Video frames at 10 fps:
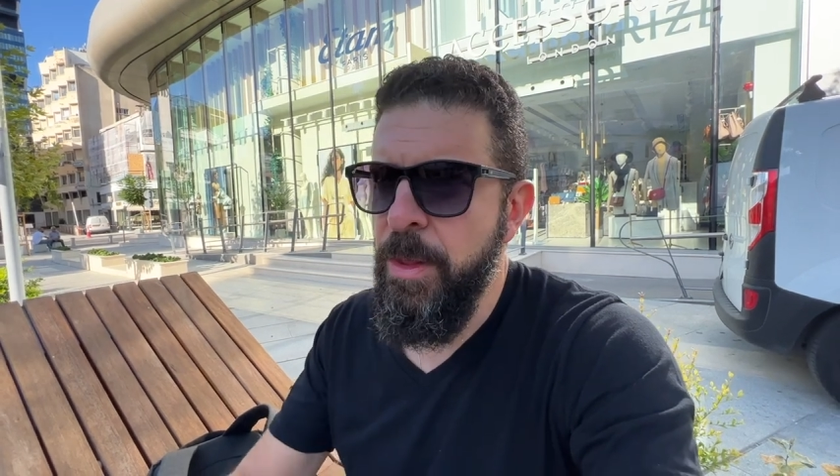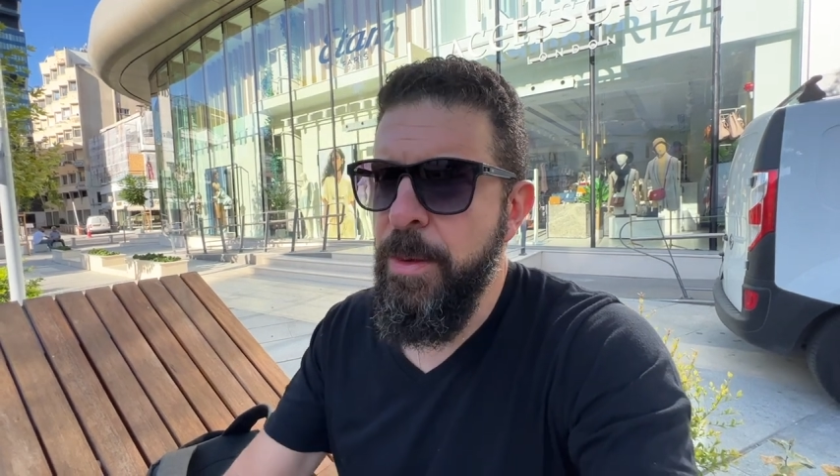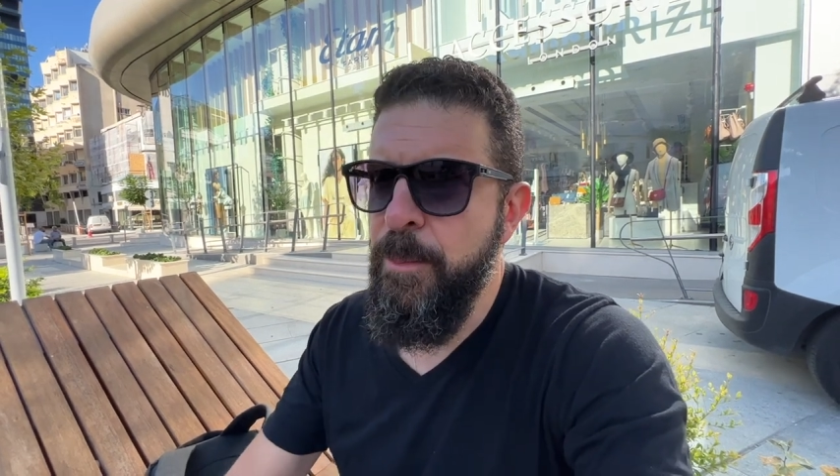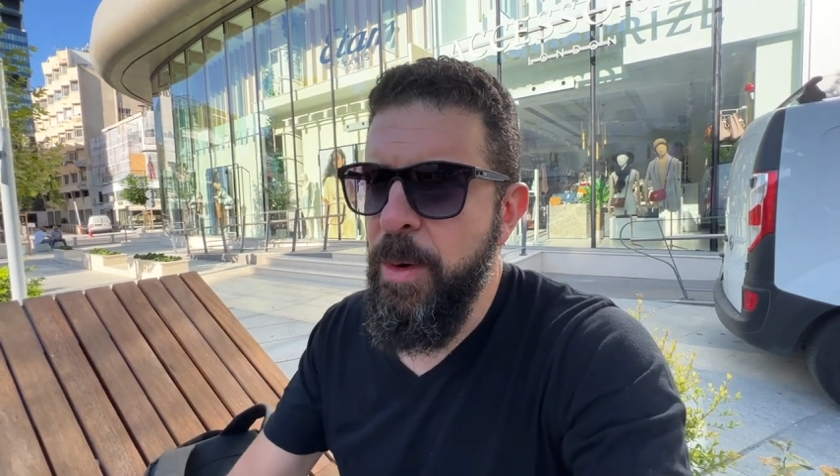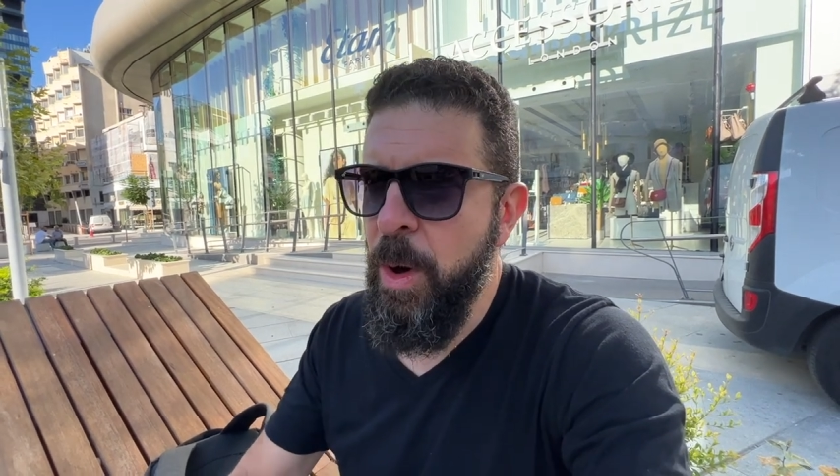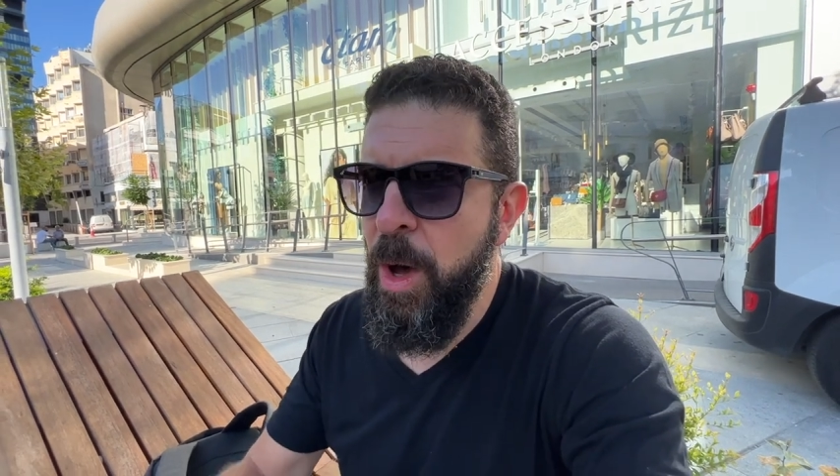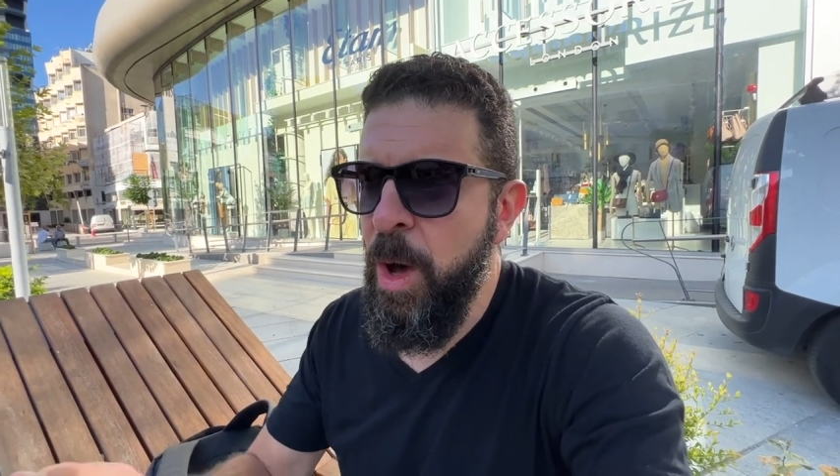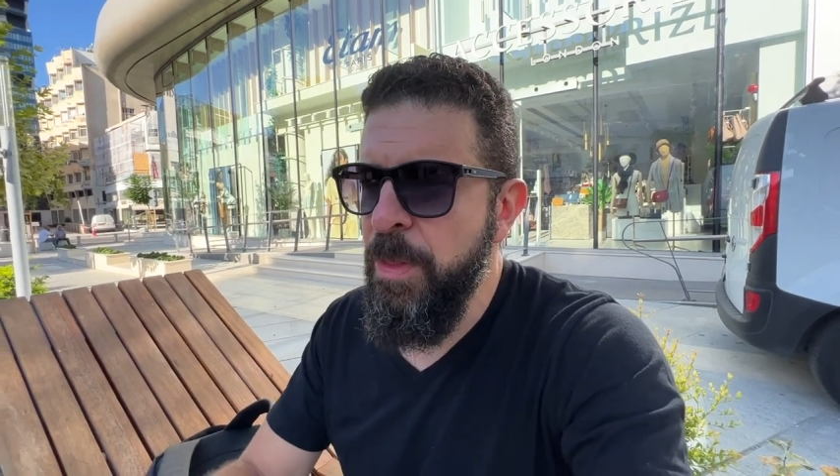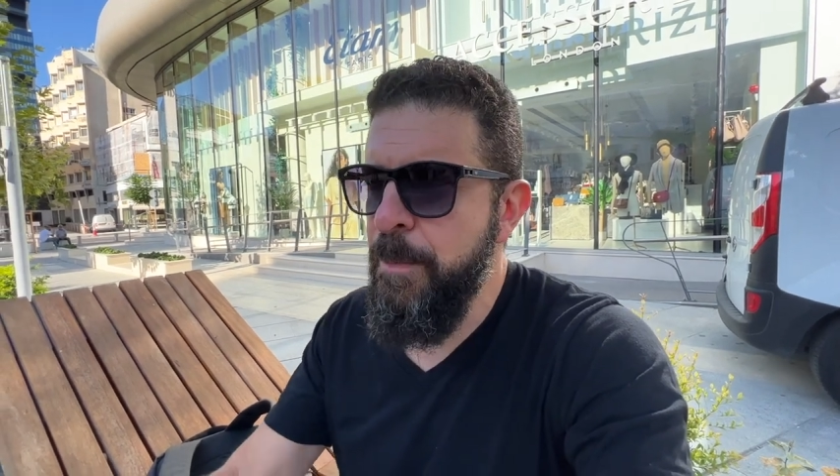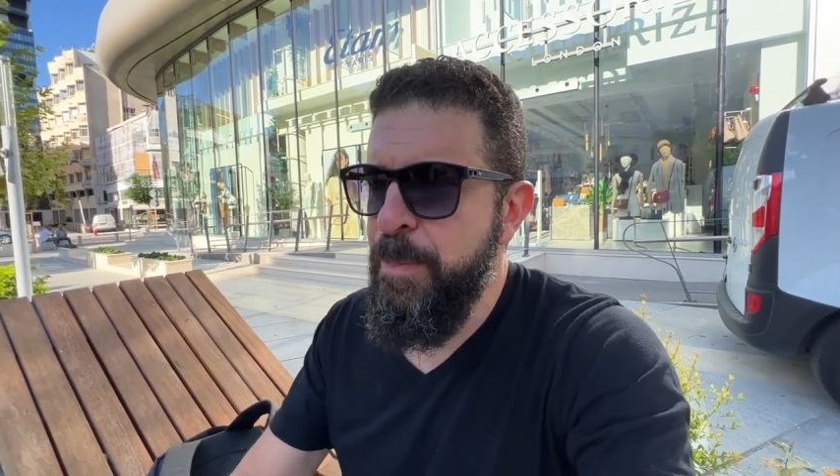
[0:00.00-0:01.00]

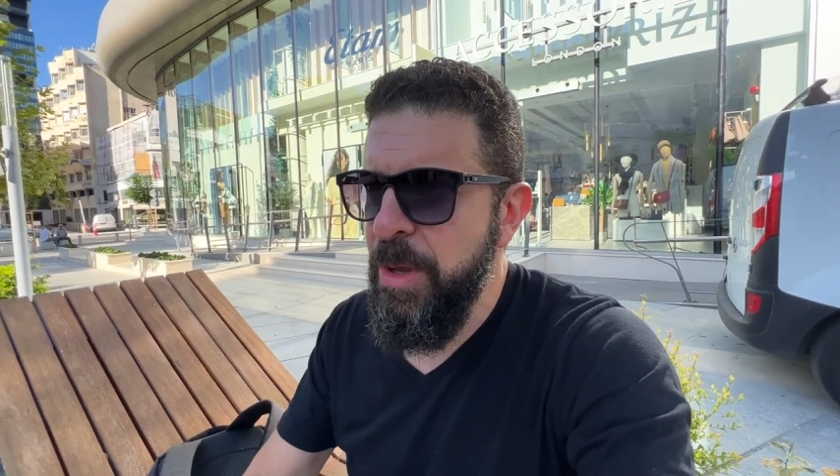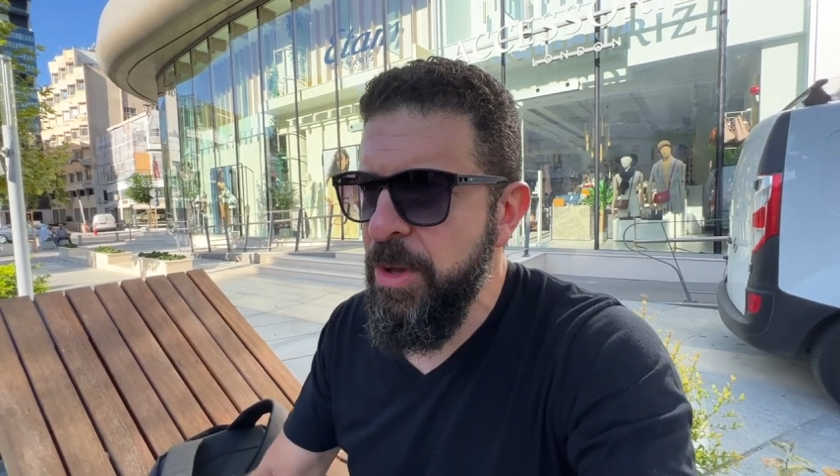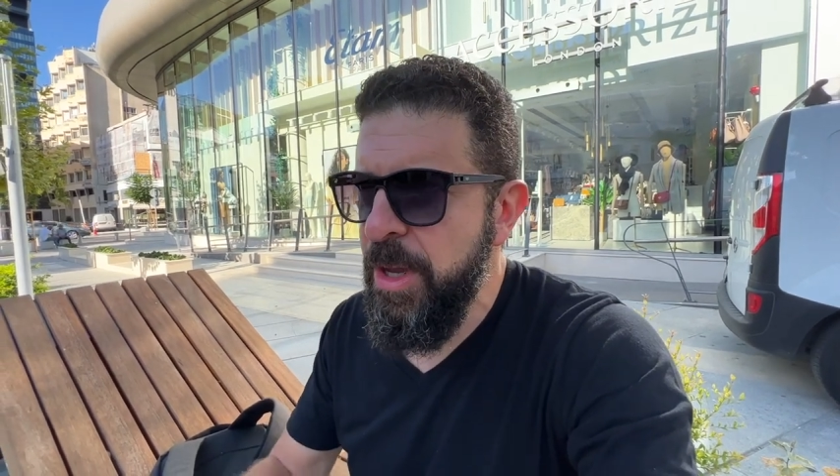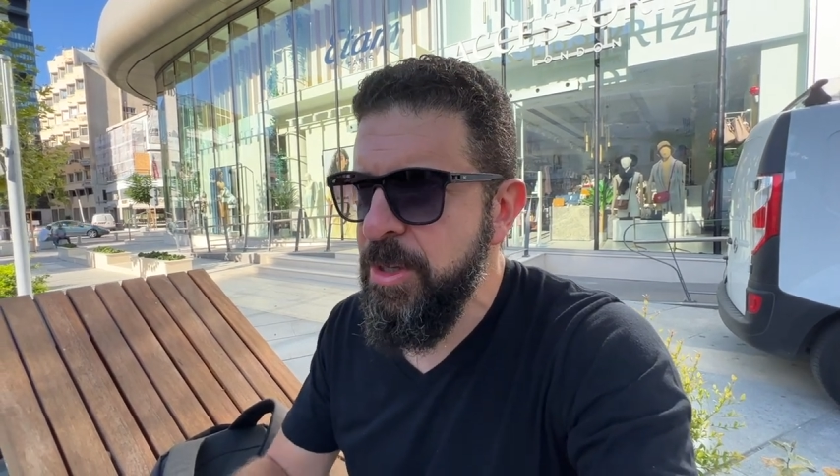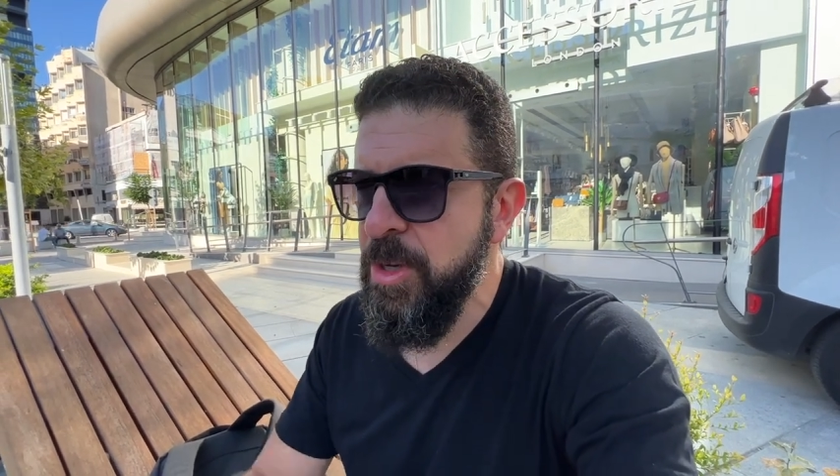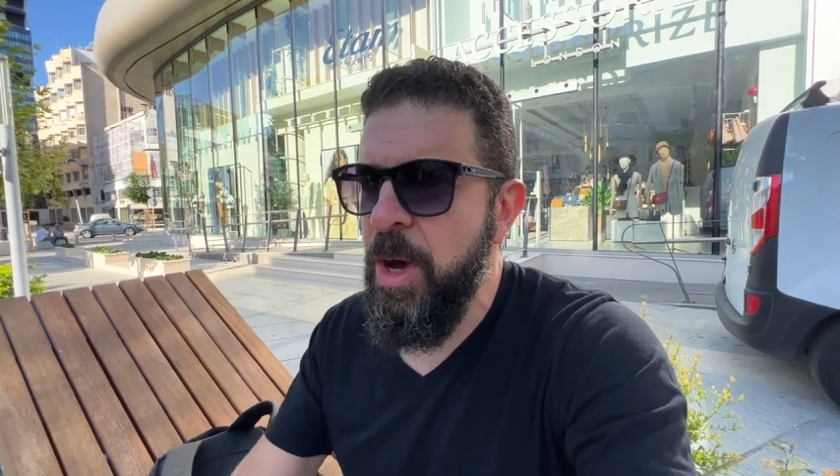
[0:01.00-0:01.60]
the billions,